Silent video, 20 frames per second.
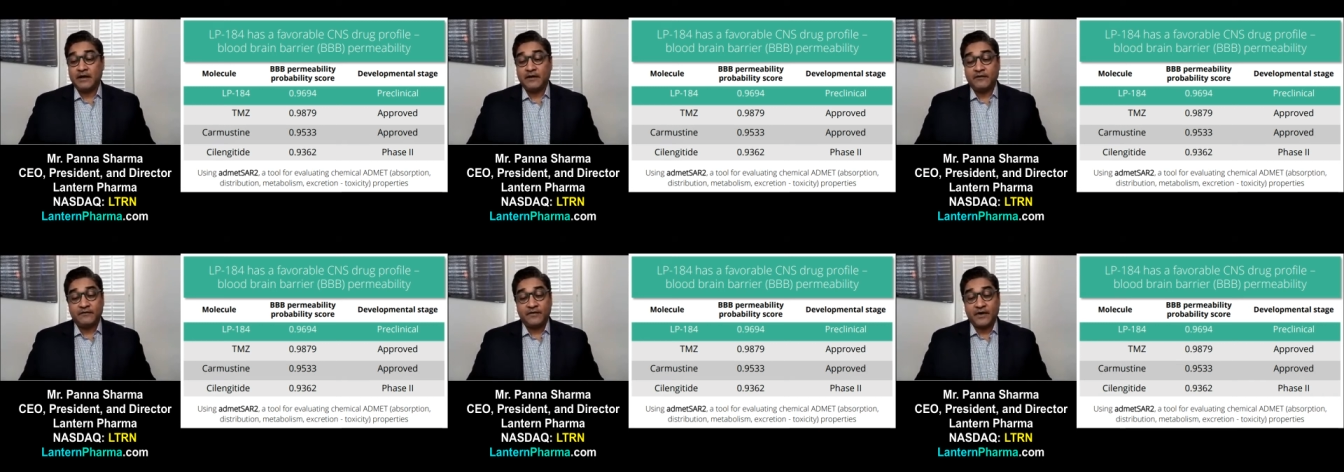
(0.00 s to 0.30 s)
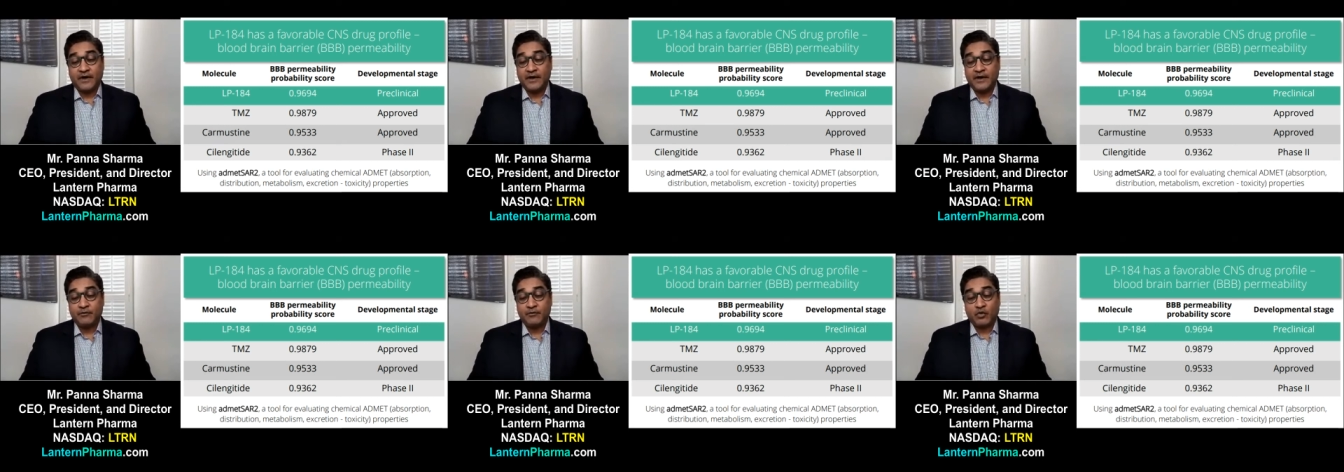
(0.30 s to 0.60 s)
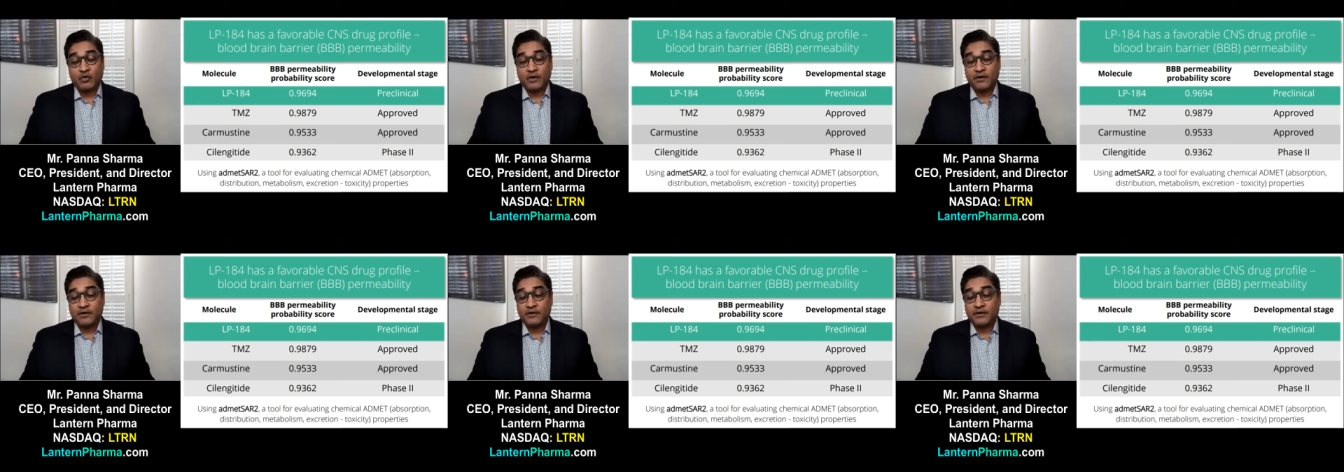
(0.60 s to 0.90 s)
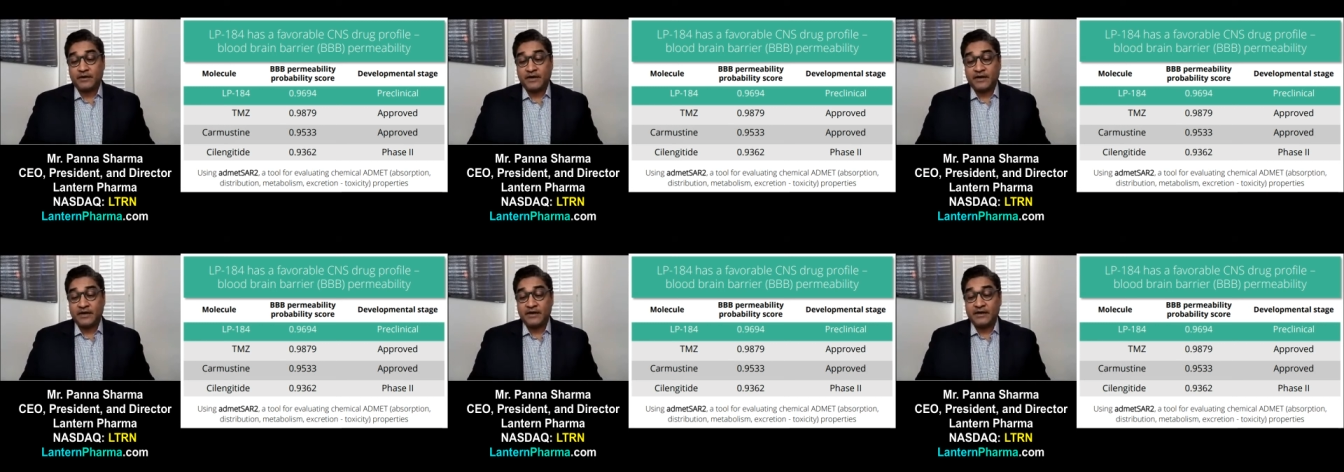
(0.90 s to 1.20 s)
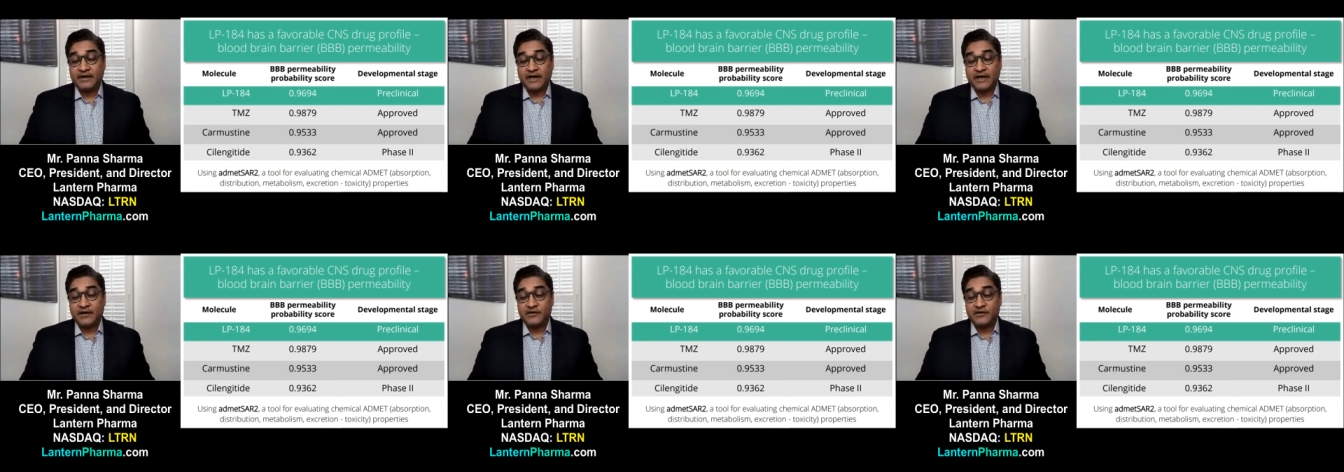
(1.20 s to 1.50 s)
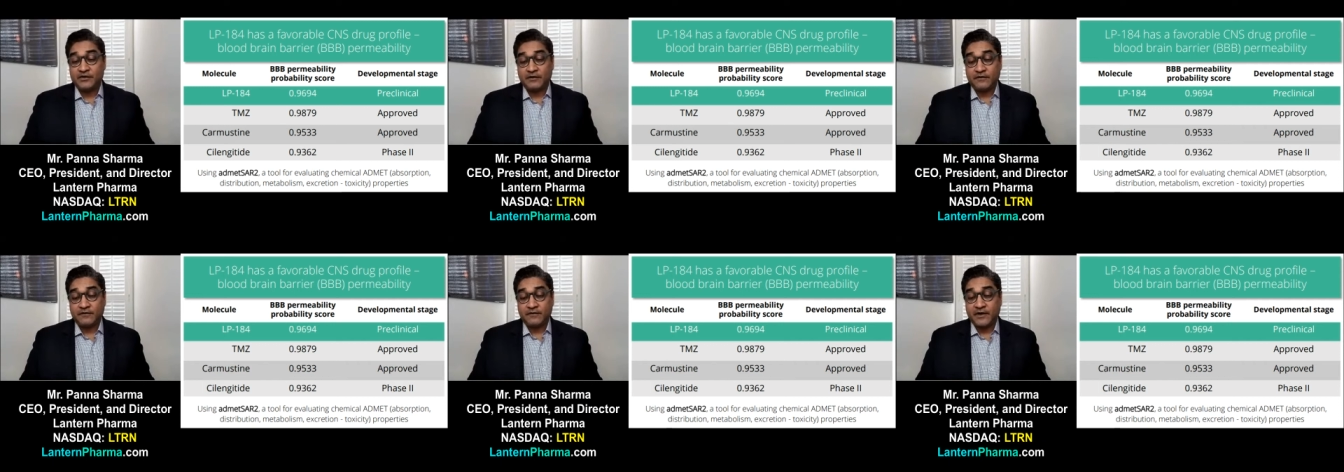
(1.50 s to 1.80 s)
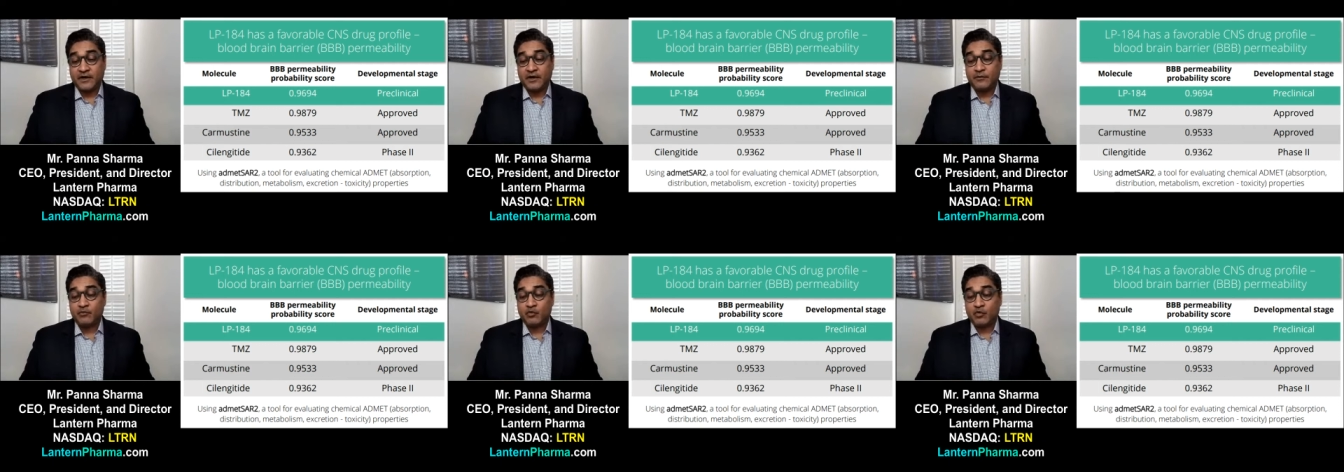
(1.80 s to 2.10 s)
Very important indication and
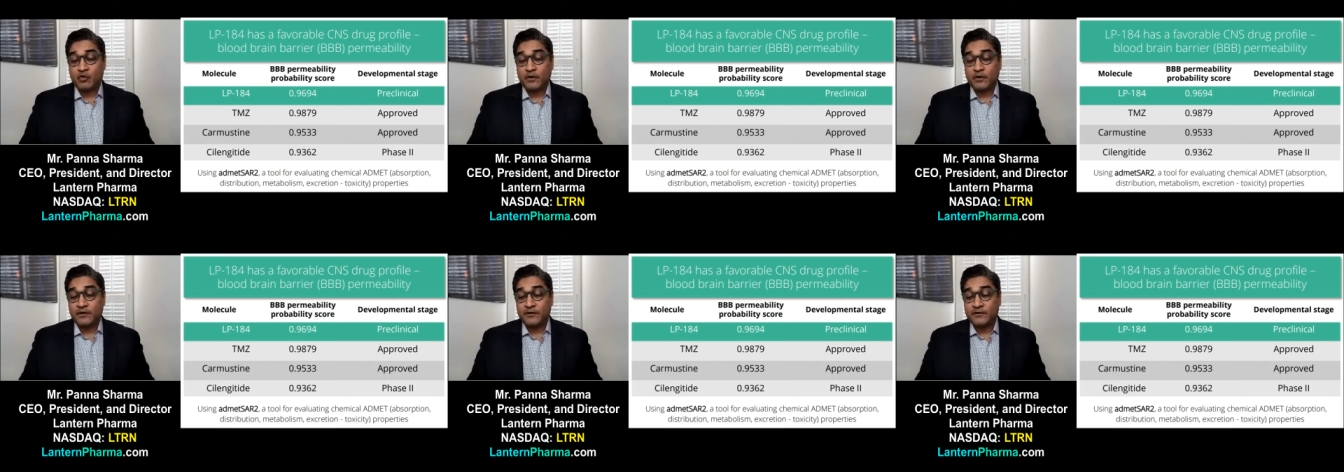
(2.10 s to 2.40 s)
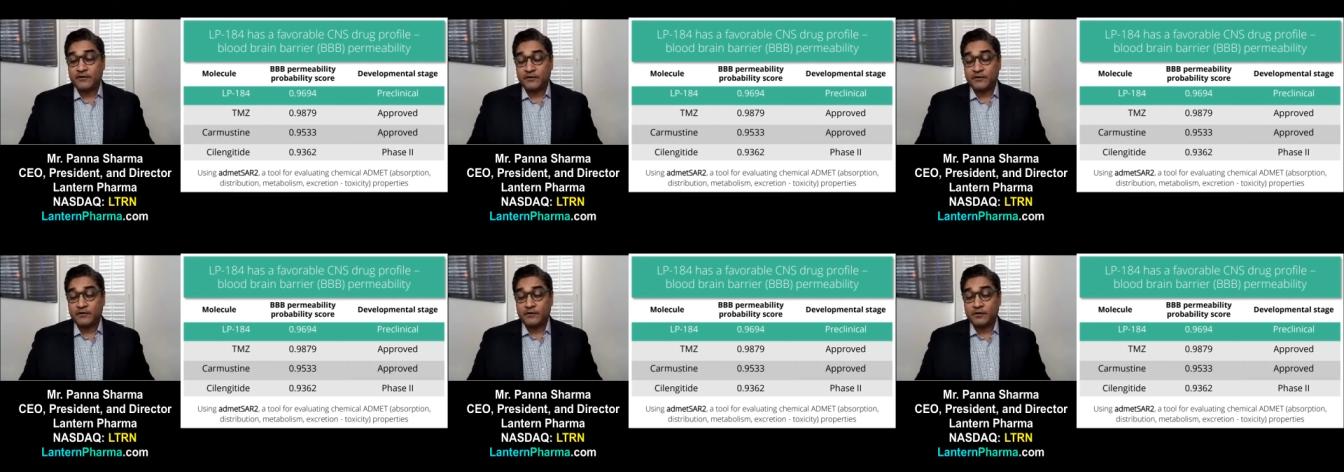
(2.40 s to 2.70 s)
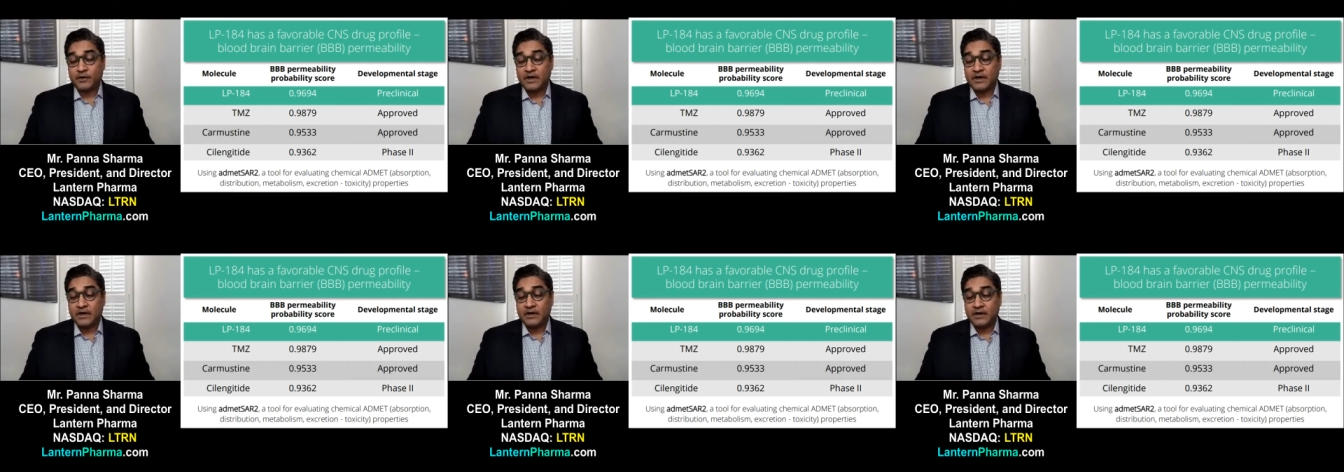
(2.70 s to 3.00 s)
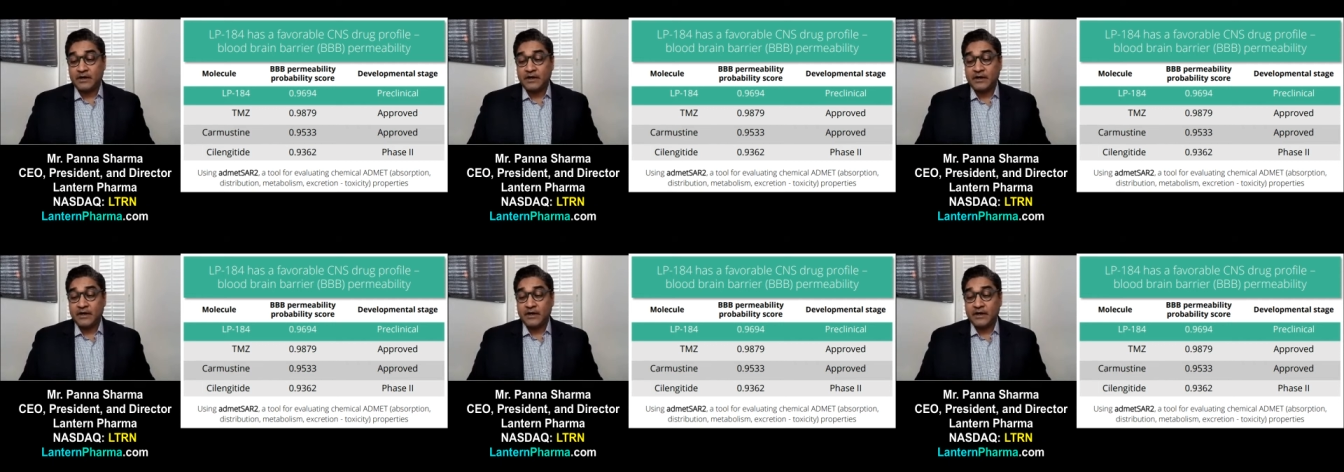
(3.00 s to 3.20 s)
very important to